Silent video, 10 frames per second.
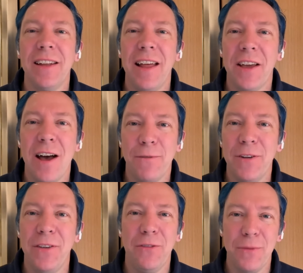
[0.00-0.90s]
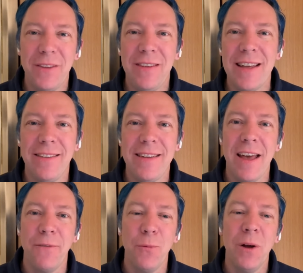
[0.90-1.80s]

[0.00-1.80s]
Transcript: in, a lot of the conferences from the CNCF.